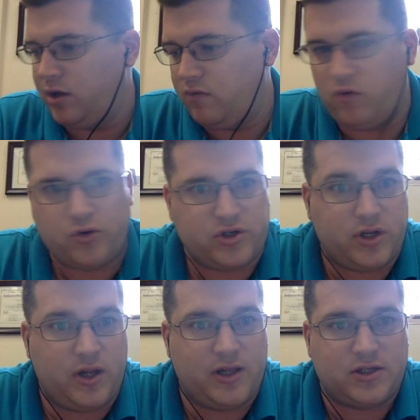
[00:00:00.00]

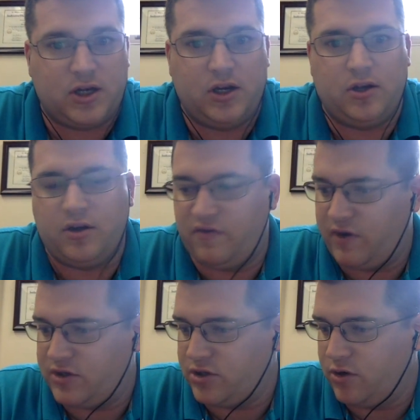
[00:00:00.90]
unfortunately, that's going to
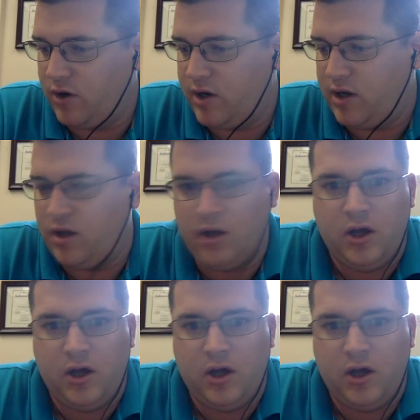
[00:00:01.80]
affect your grade.